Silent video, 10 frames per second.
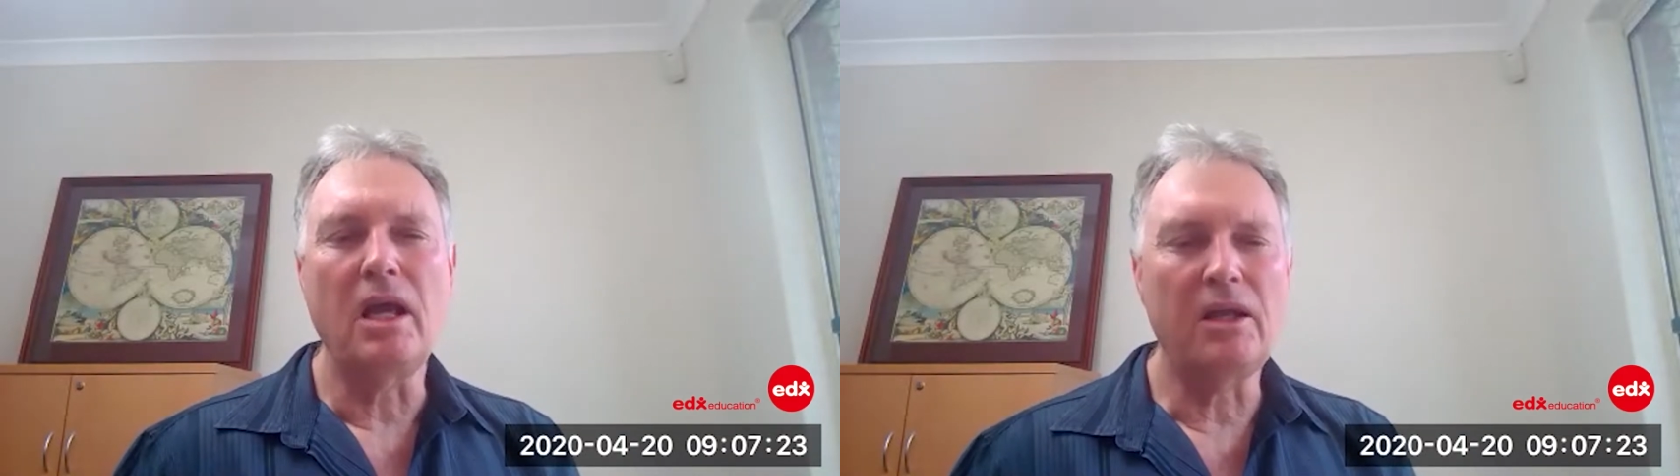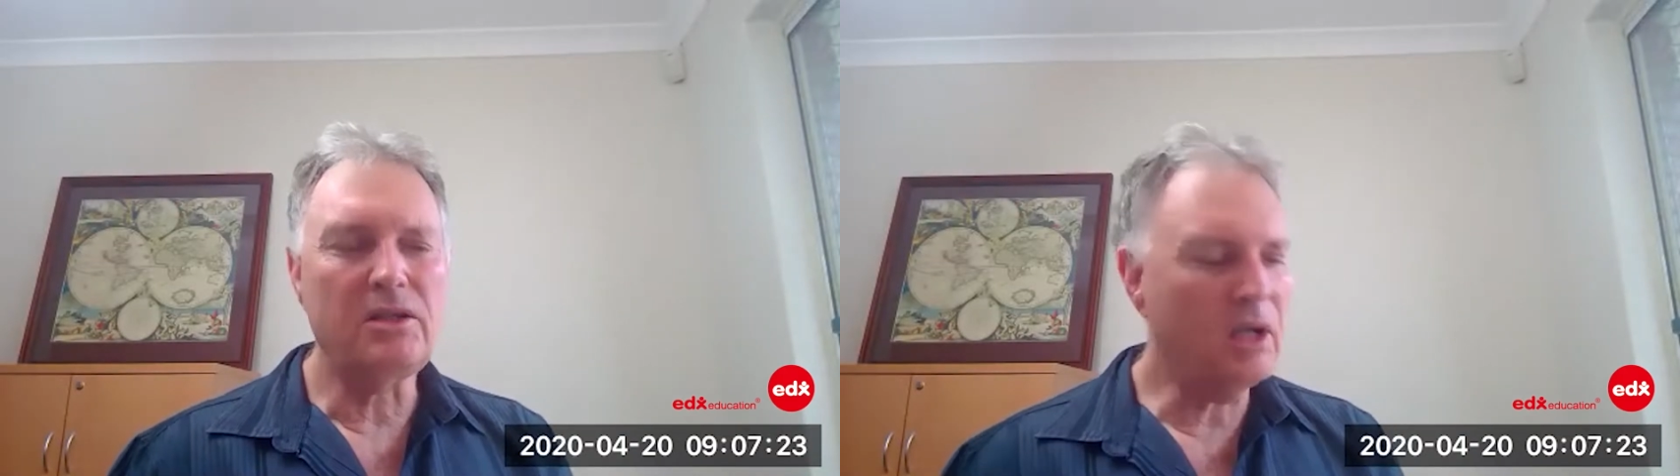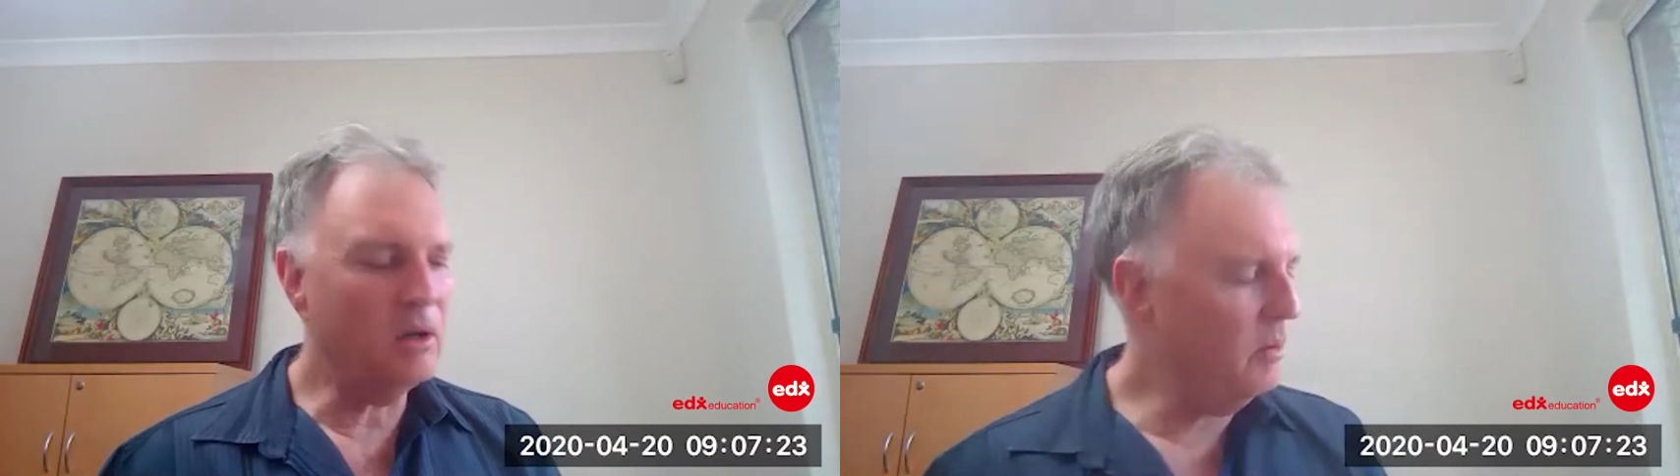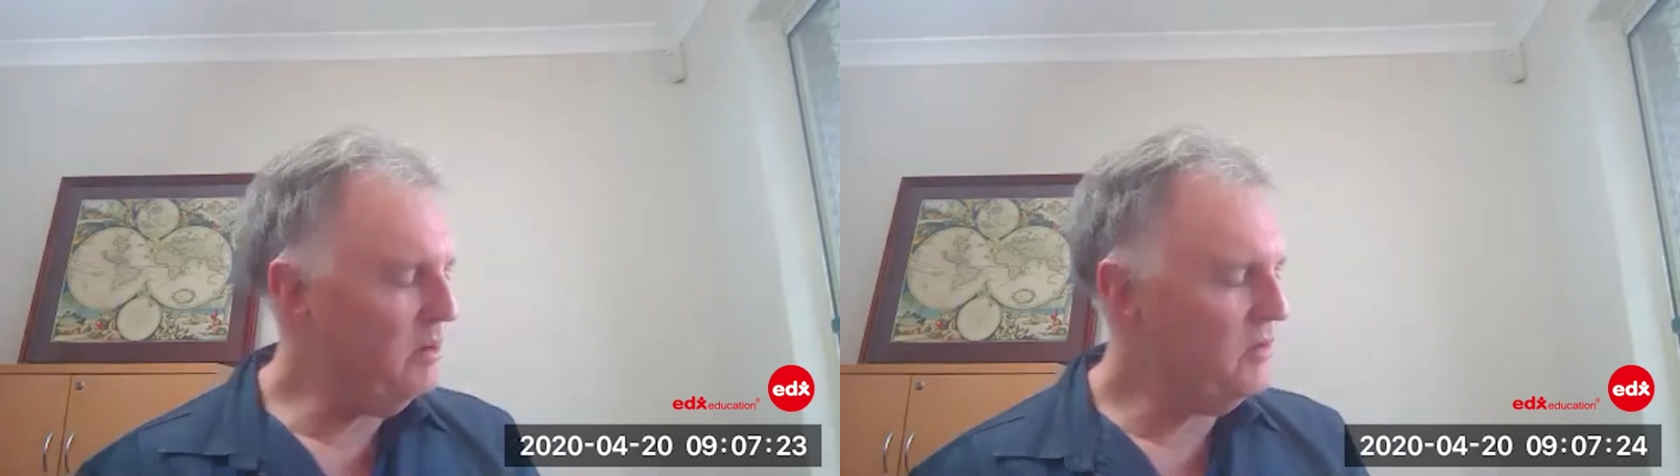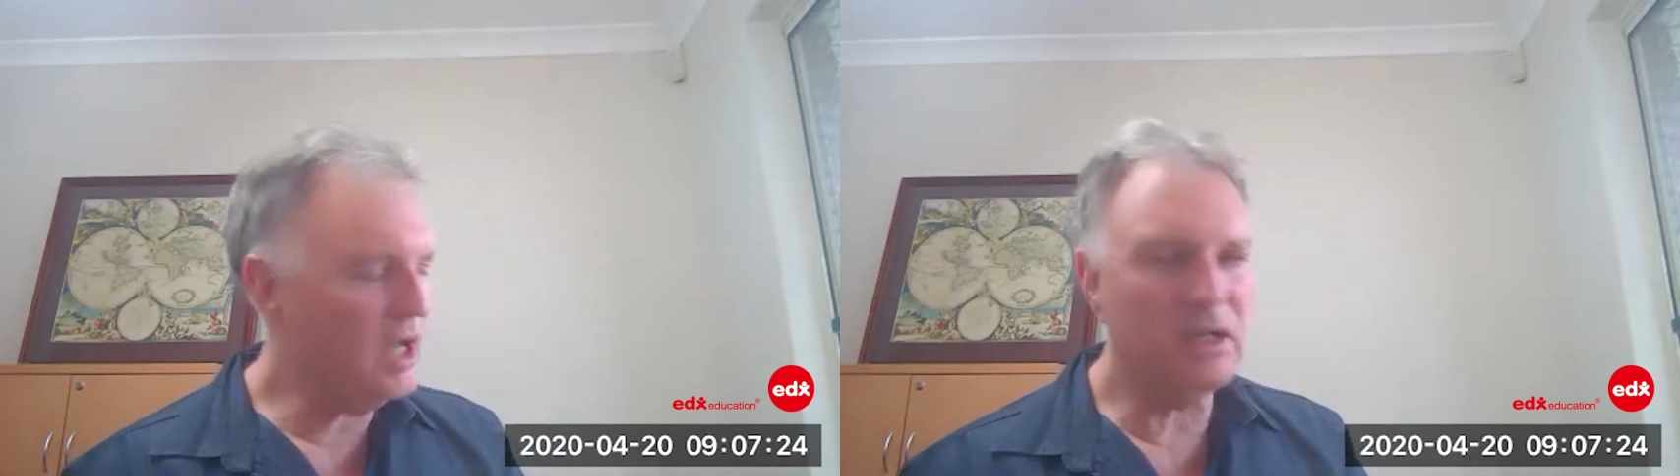And so what
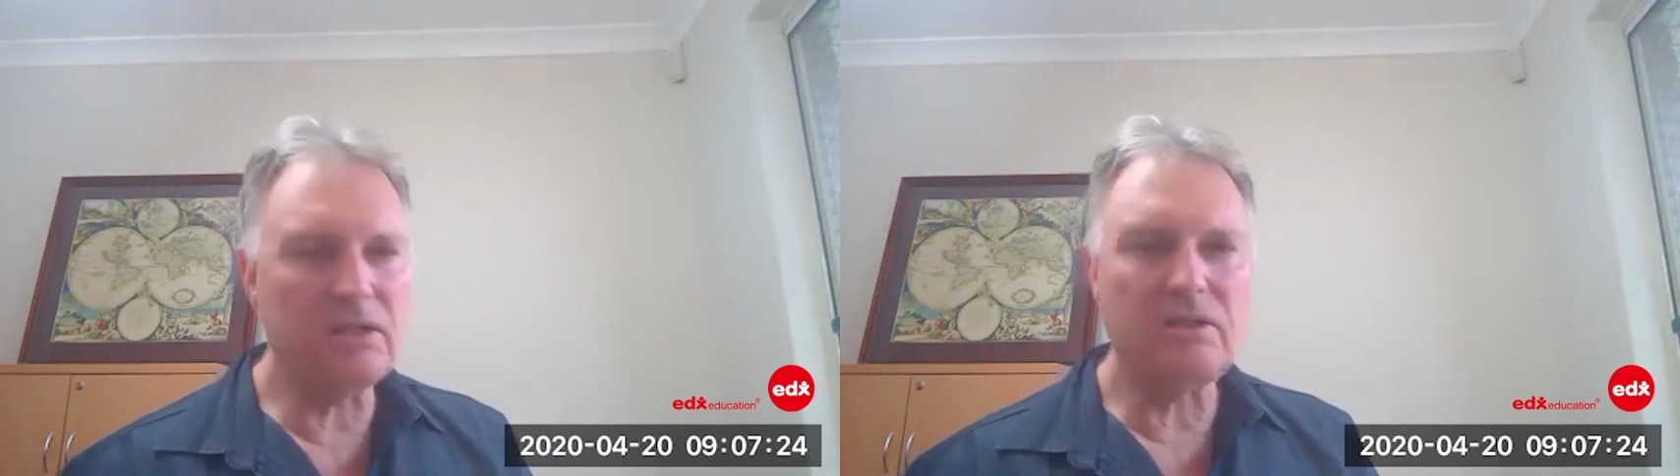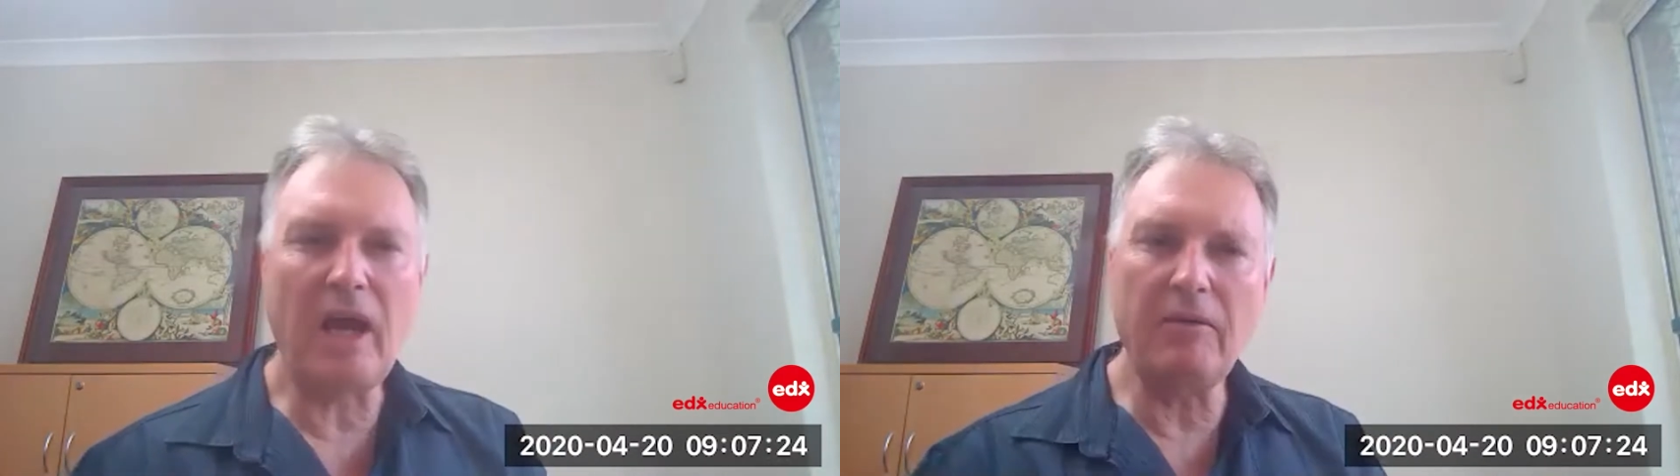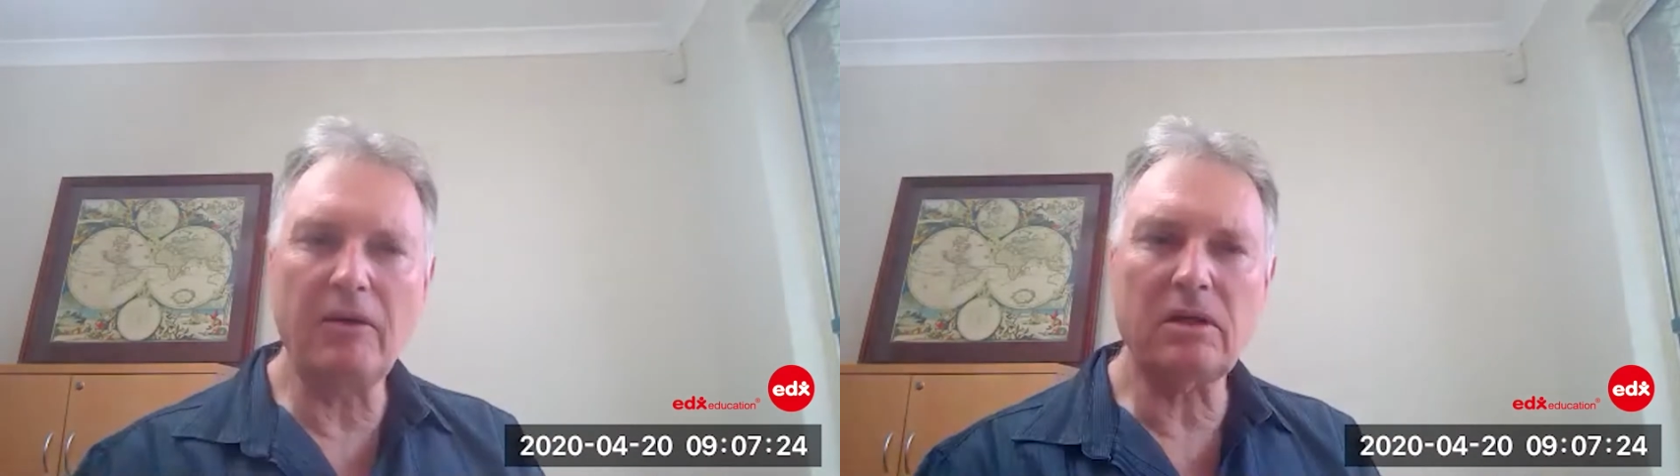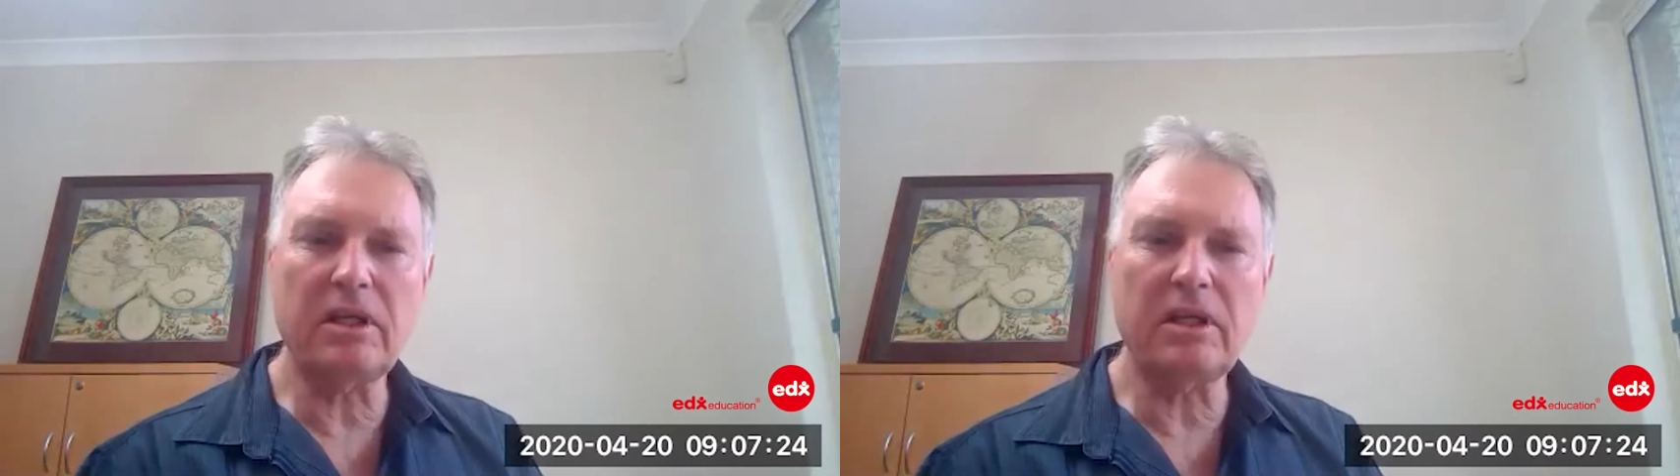we've done is, you have a look